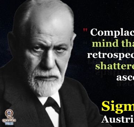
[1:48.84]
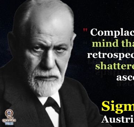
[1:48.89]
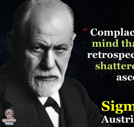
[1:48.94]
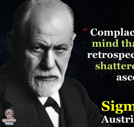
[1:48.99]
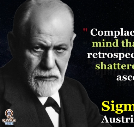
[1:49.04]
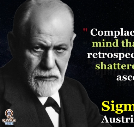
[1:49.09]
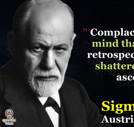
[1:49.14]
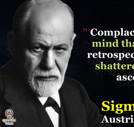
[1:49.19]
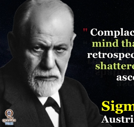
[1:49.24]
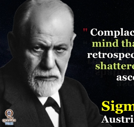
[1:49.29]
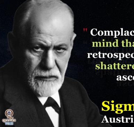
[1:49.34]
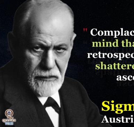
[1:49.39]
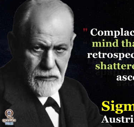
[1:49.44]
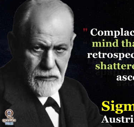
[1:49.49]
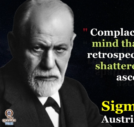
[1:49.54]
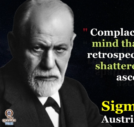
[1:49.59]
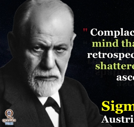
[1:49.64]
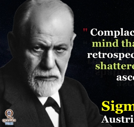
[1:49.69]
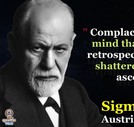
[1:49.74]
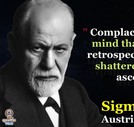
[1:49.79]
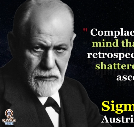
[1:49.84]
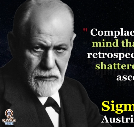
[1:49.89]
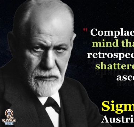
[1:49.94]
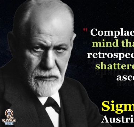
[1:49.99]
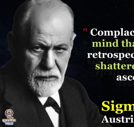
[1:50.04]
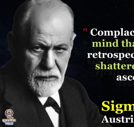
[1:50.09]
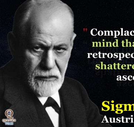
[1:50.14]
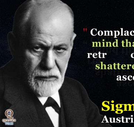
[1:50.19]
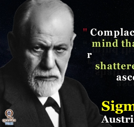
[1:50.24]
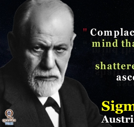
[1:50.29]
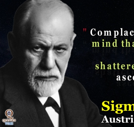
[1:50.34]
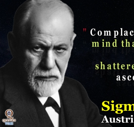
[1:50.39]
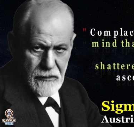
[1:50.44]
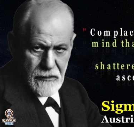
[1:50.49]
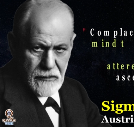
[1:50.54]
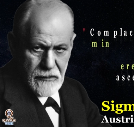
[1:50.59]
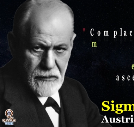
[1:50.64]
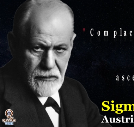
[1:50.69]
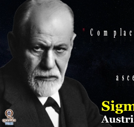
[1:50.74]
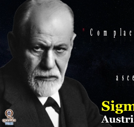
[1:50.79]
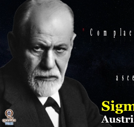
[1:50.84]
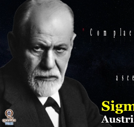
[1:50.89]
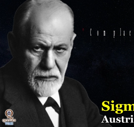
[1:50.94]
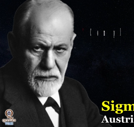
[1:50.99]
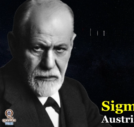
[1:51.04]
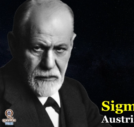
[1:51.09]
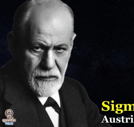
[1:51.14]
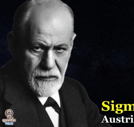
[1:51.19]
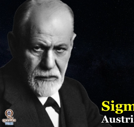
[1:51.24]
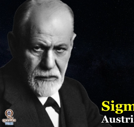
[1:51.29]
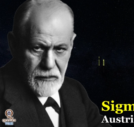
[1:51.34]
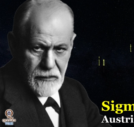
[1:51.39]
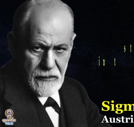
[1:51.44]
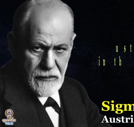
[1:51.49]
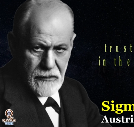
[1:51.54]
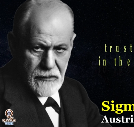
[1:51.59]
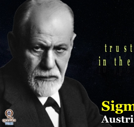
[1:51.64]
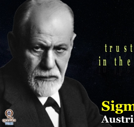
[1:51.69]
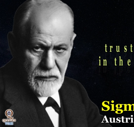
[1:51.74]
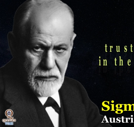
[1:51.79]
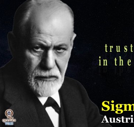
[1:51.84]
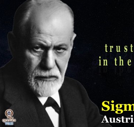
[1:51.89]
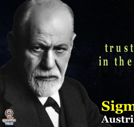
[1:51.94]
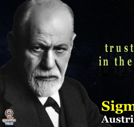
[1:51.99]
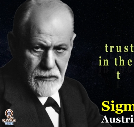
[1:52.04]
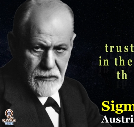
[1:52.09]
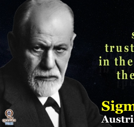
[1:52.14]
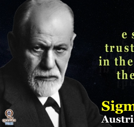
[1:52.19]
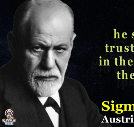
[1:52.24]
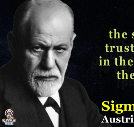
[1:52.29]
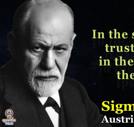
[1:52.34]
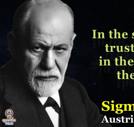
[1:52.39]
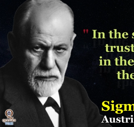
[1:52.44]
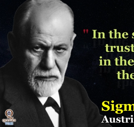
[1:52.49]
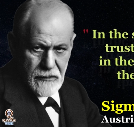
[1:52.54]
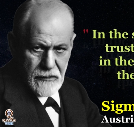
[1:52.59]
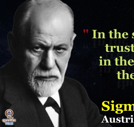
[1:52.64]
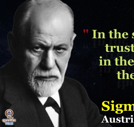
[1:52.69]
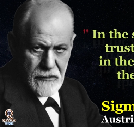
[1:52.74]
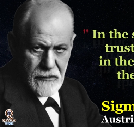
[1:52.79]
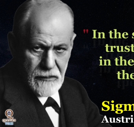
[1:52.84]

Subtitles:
No one is speaking in this clip.